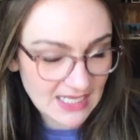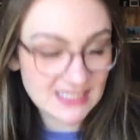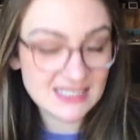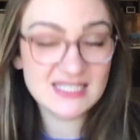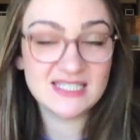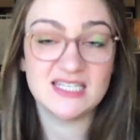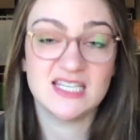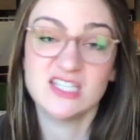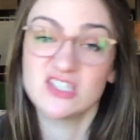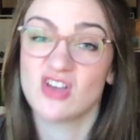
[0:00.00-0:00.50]

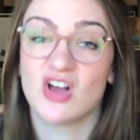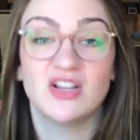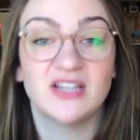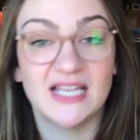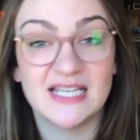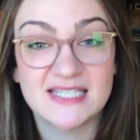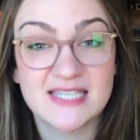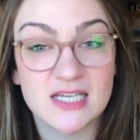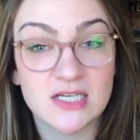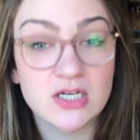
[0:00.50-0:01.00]
seesaw
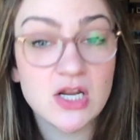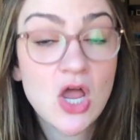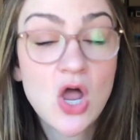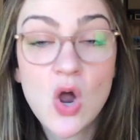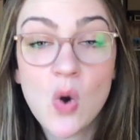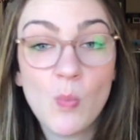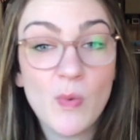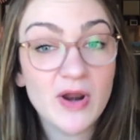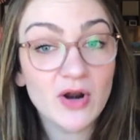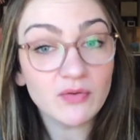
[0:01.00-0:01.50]
lesson,
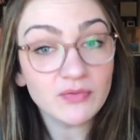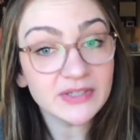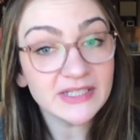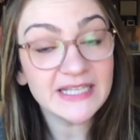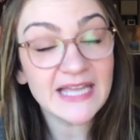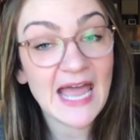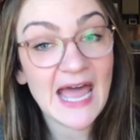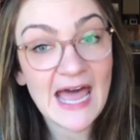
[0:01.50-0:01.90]
we don't really